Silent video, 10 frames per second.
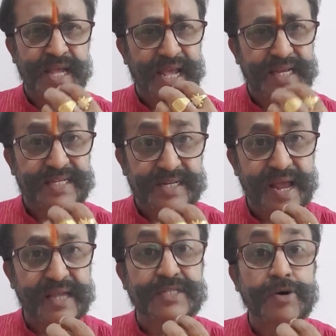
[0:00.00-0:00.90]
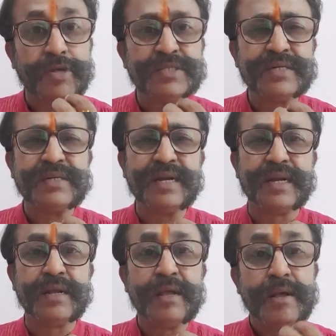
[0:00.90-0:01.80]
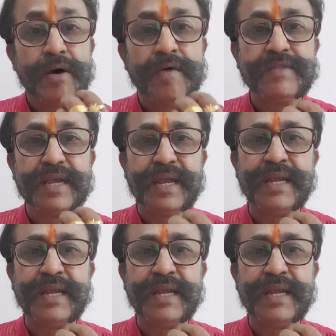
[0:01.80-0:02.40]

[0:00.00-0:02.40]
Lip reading: extracts, concentrate of the